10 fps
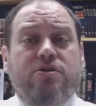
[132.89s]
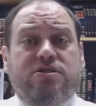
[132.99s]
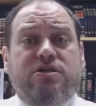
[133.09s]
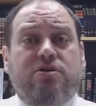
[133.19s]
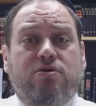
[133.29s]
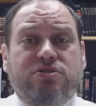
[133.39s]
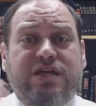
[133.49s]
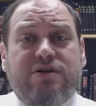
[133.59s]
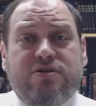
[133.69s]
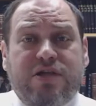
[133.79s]
The sun goes
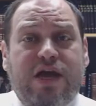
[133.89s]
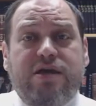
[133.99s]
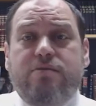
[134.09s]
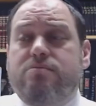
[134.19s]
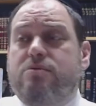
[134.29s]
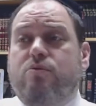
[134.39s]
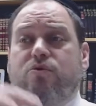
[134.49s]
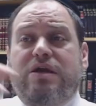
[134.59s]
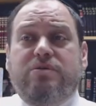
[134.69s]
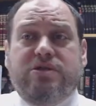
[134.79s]
down at night.
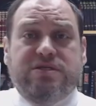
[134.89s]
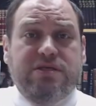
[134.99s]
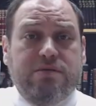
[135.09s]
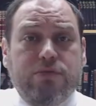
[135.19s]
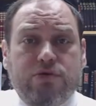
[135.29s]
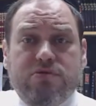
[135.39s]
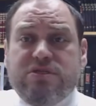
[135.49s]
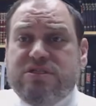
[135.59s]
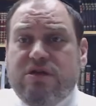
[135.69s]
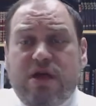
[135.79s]
We're able to see the moon. The
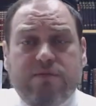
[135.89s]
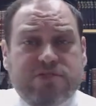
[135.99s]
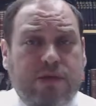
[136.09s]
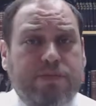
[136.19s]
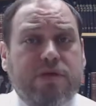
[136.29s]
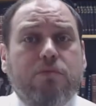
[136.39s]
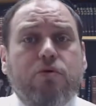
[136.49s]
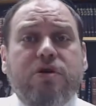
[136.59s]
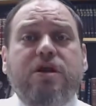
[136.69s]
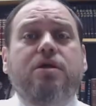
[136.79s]
sun comes up in the
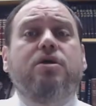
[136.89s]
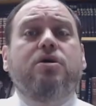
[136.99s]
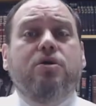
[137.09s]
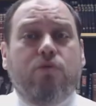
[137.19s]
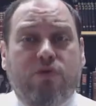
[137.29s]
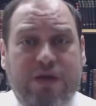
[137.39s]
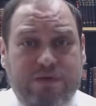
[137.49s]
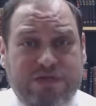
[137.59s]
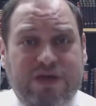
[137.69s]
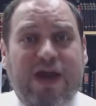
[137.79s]
morning. We're
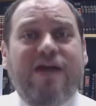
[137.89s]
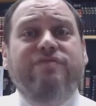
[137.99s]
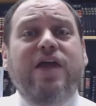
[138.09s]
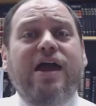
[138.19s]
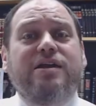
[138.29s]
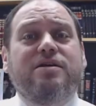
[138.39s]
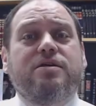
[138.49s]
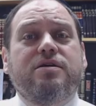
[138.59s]
able to have light.